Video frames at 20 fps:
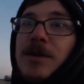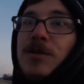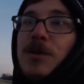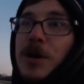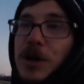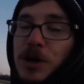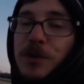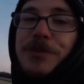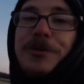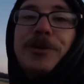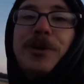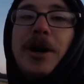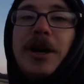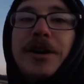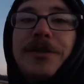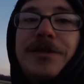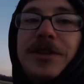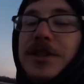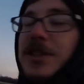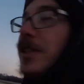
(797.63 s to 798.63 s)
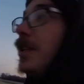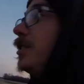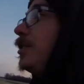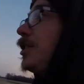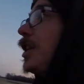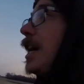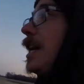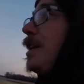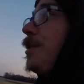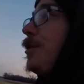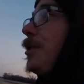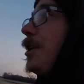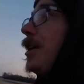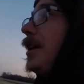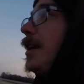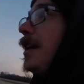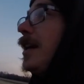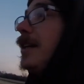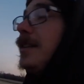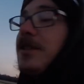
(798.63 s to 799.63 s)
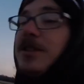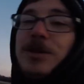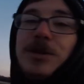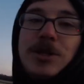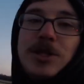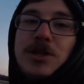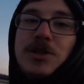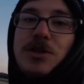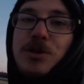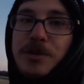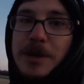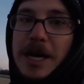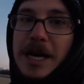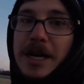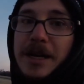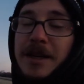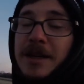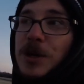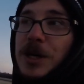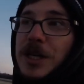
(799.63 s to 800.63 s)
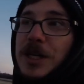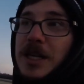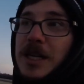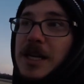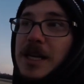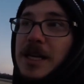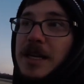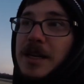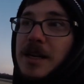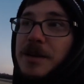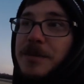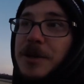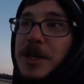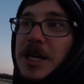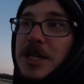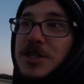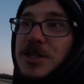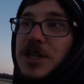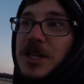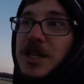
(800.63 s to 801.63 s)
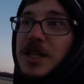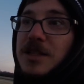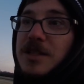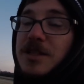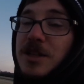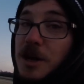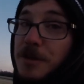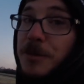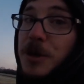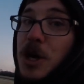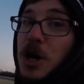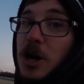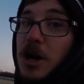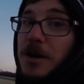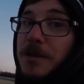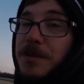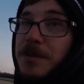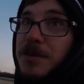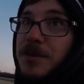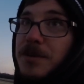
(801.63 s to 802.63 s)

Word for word: went open water fishing in January and it actually wasn't too bad. We did end up catching some carp